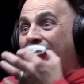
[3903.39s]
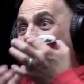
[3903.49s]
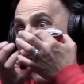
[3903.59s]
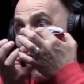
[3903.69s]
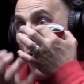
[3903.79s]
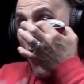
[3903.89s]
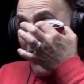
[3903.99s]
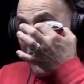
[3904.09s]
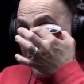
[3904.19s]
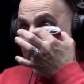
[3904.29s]
hot
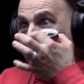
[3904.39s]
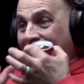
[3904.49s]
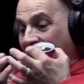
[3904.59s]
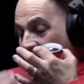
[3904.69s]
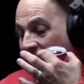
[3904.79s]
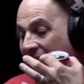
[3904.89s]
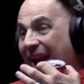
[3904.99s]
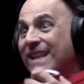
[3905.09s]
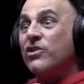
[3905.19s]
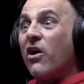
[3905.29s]
water
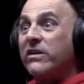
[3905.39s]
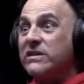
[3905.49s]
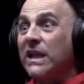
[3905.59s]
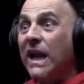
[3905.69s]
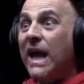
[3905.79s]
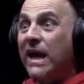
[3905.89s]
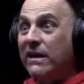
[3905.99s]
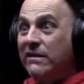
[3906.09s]
landed on his leg.